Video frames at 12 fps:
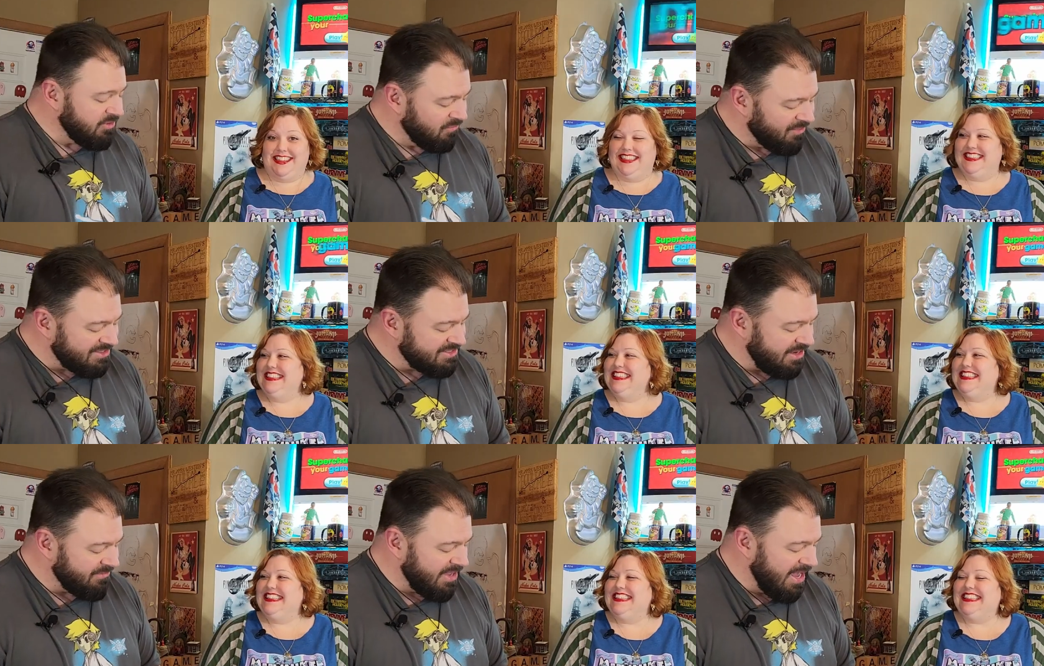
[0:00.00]
Speaker 1: the ones
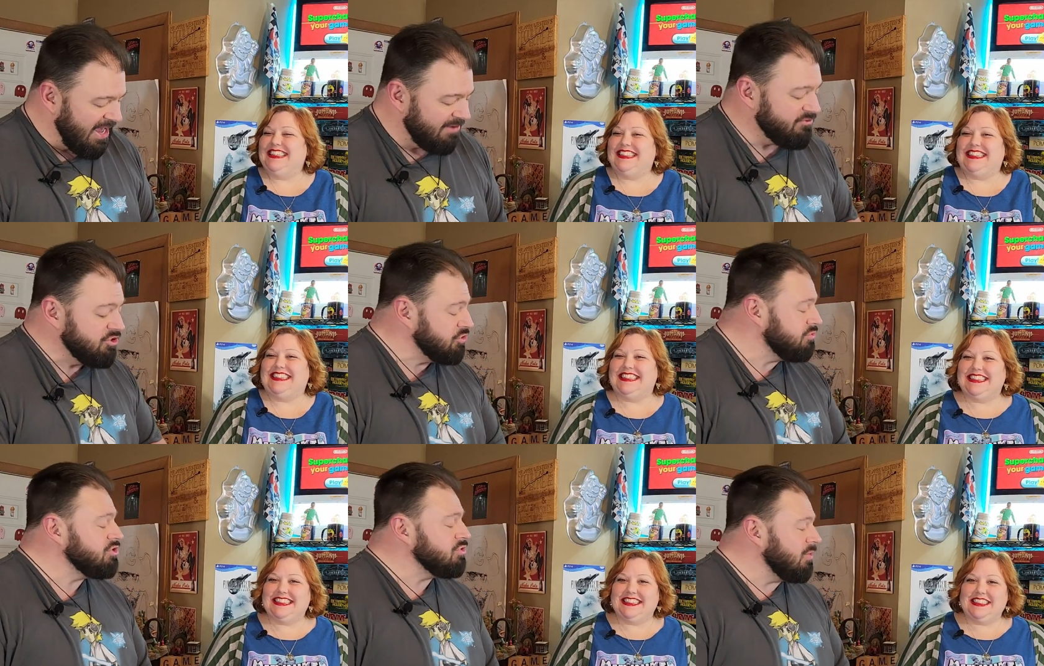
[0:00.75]
that we have,
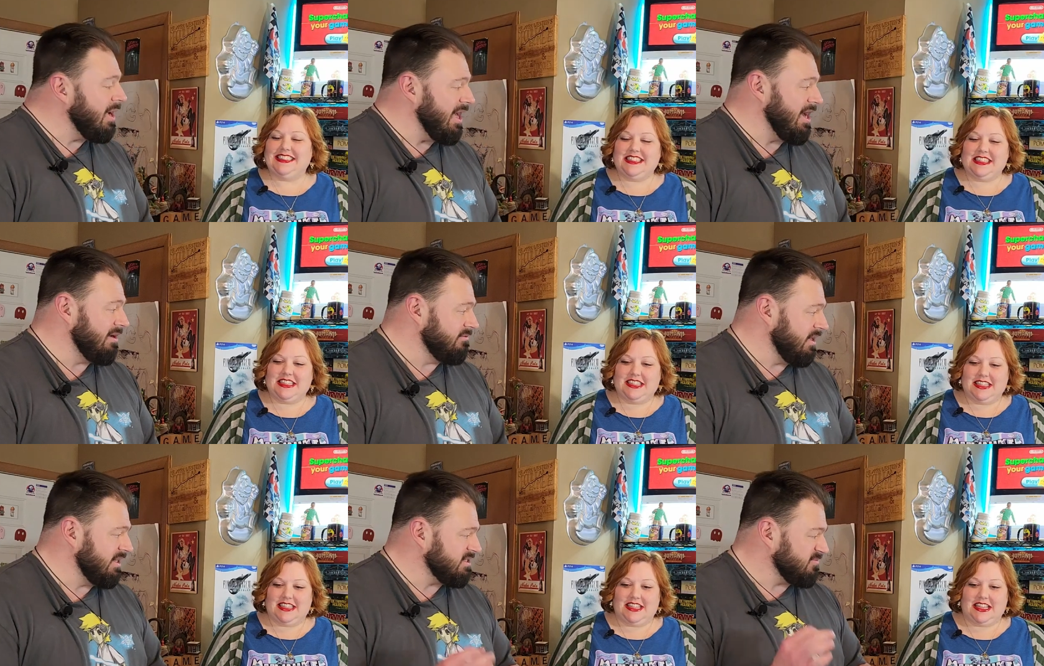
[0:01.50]
do you
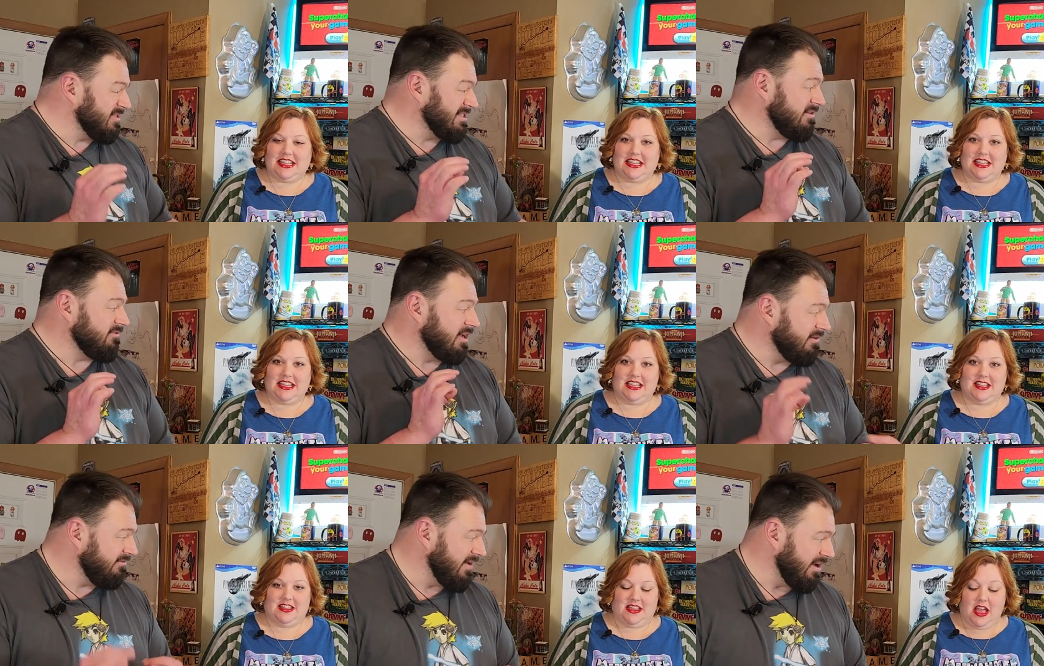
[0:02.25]
have a
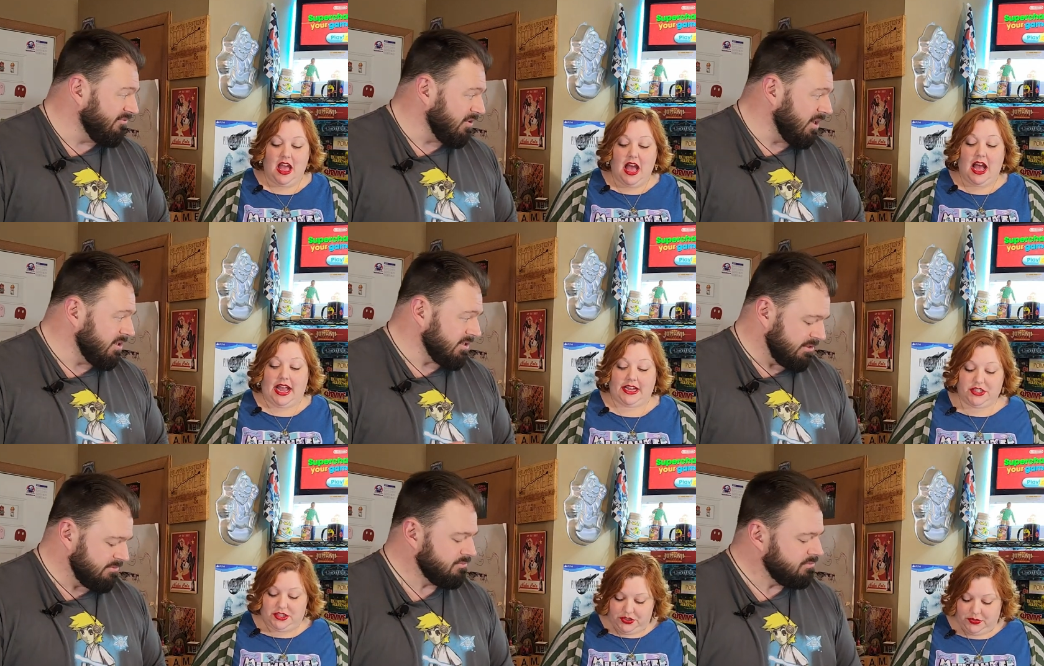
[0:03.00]
specific favorite?
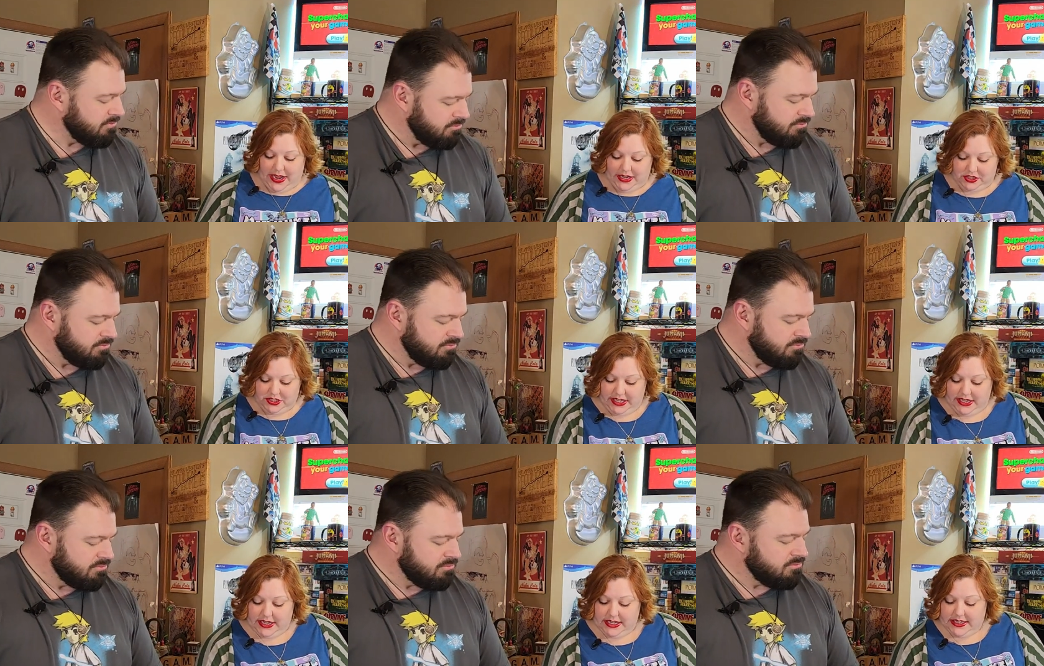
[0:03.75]
Speaker 2: I do
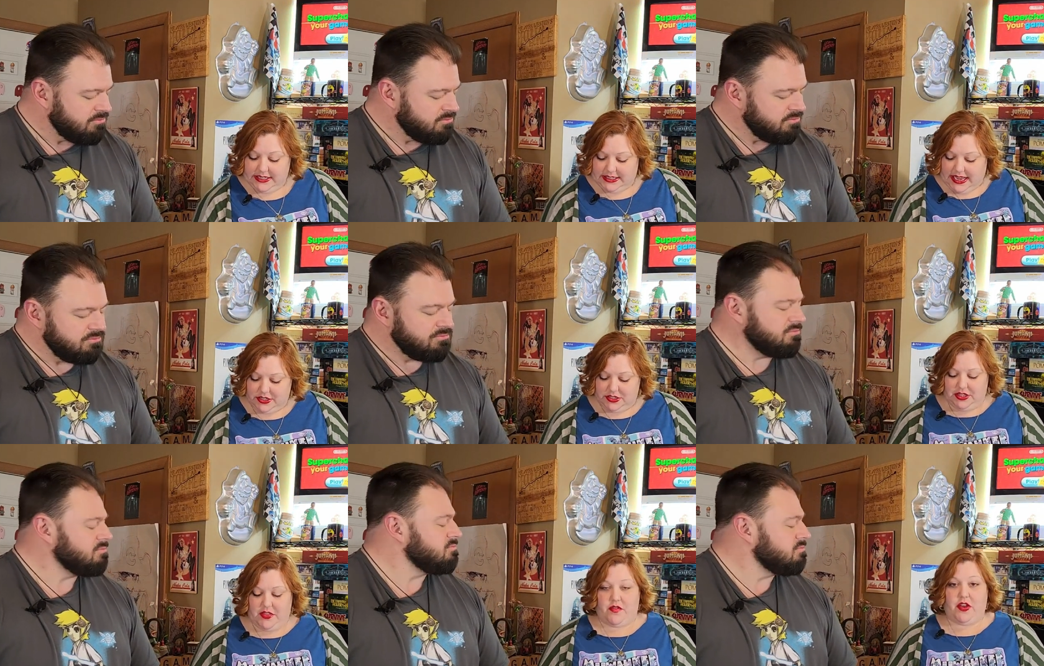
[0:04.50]
actually, and it is
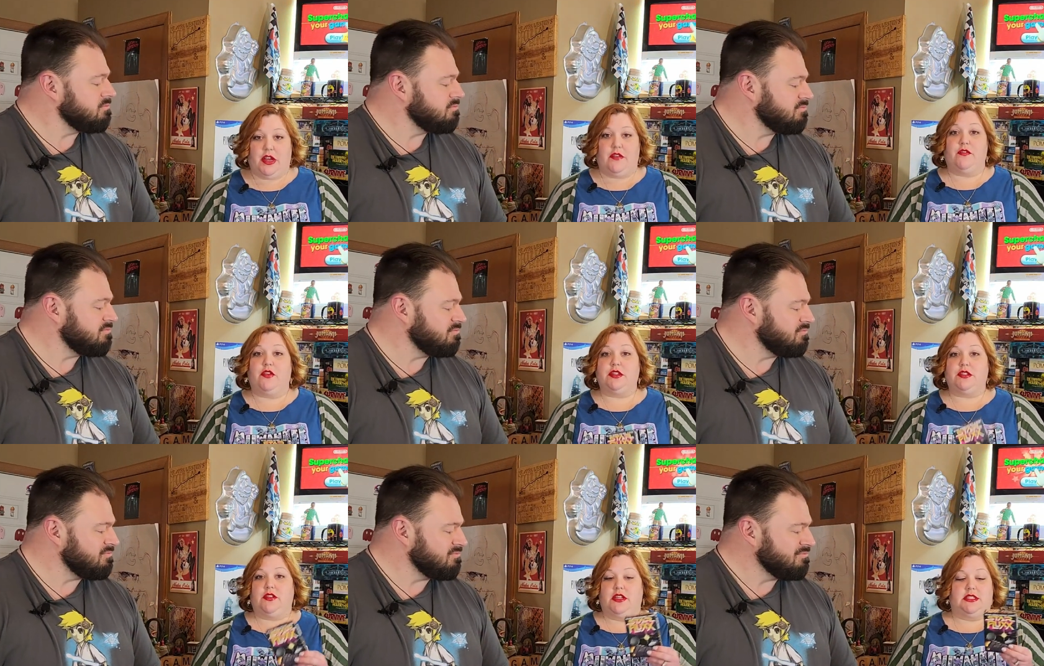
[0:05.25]
actually the very
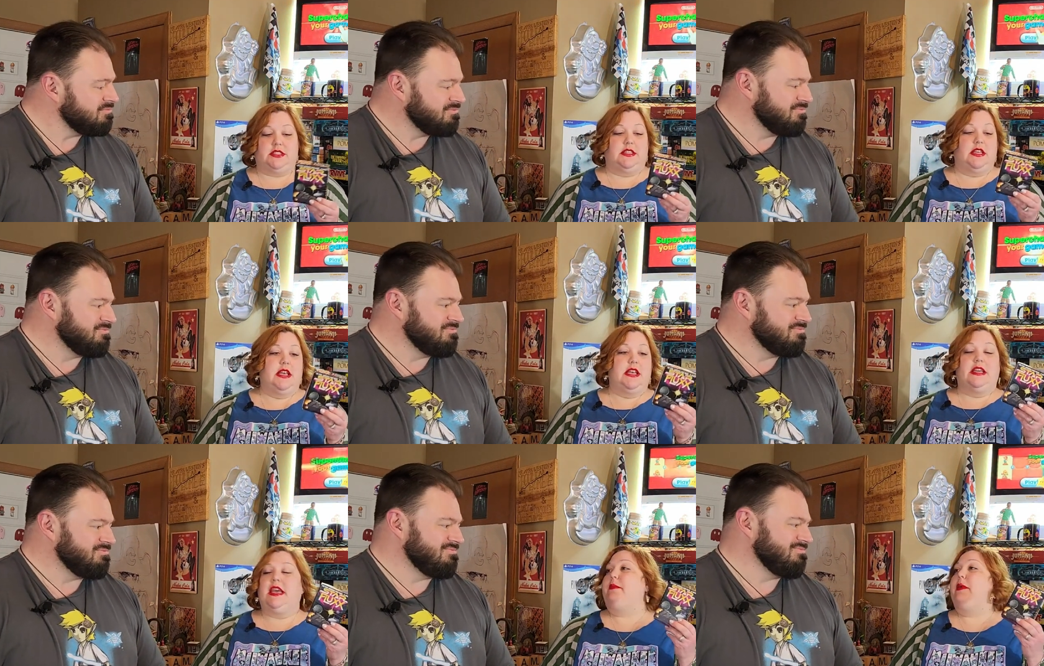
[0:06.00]
first Fluxx
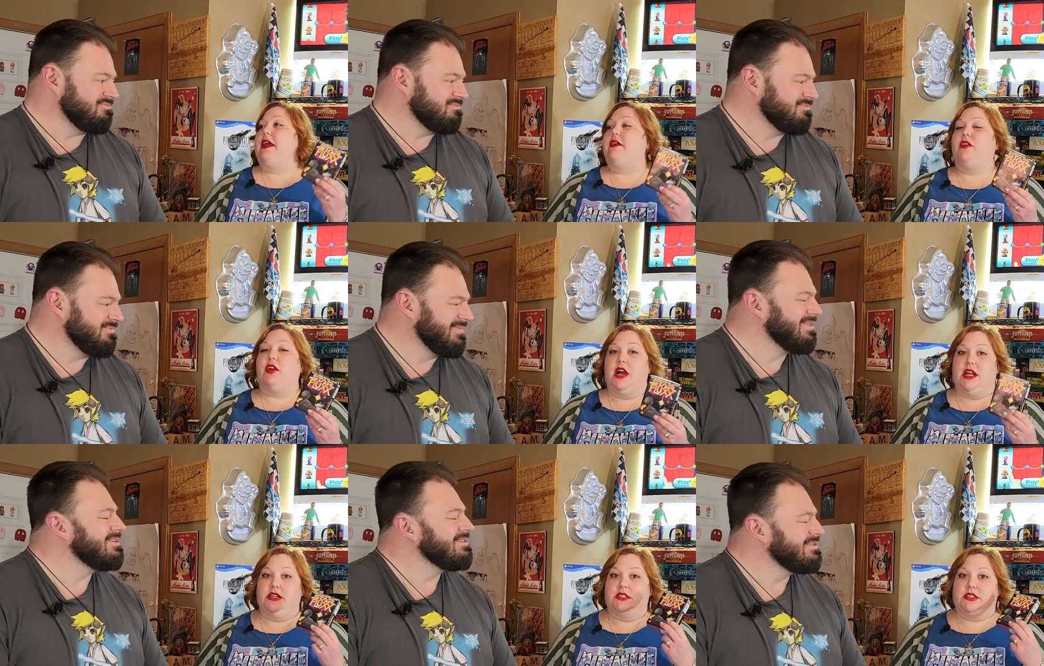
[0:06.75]
game I ever
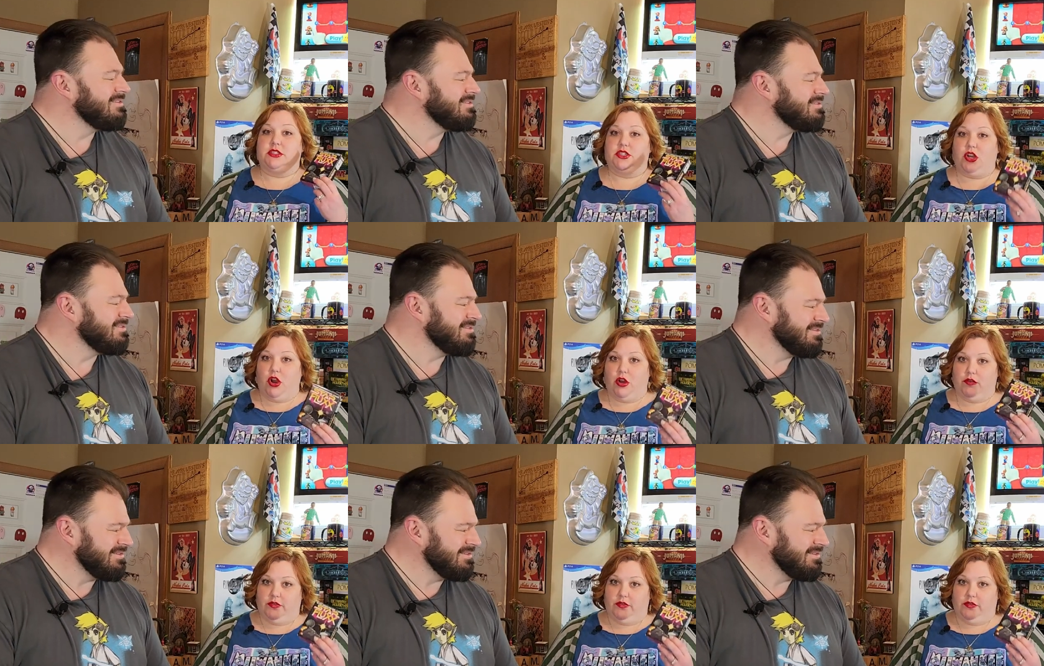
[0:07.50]
got, Star